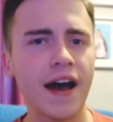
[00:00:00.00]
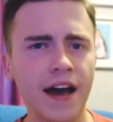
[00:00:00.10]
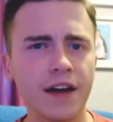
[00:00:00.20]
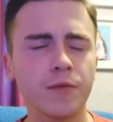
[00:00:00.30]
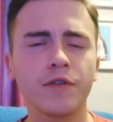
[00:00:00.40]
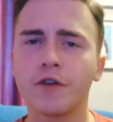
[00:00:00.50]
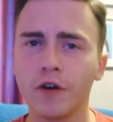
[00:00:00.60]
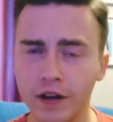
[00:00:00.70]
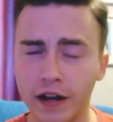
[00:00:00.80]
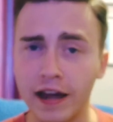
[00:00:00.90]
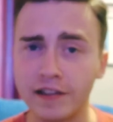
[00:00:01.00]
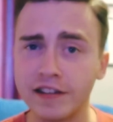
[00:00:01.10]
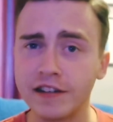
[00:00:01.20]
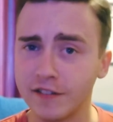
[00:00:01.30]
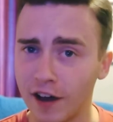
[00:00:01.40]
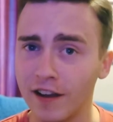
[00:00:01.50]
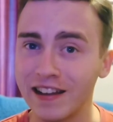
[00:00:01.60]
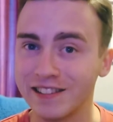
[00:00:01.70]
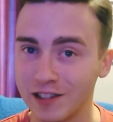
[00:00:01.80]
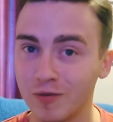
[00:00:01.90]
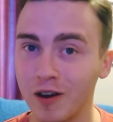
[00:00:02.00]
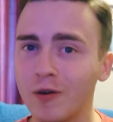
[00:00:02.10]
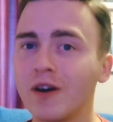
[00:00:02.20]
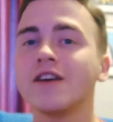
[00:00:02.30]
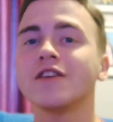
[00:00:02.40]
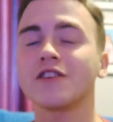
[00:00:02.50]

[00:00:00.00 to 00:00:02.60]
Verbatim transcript: and we've got the classic Daleks as well.